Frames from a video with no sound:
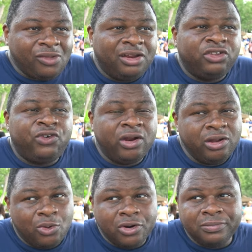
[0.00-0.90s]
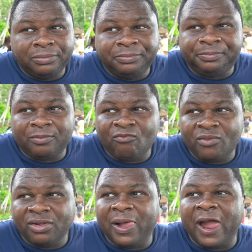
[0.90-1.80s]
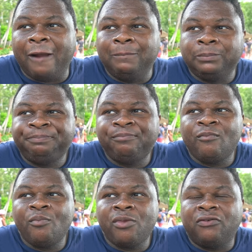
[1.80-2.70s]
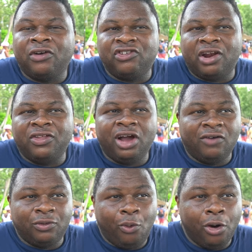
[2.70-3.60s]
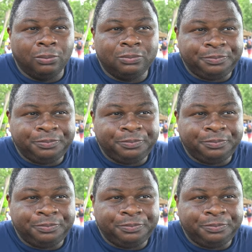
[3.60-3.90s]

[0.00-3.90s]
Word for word: It is very warm. Like fresh out of the oven warm.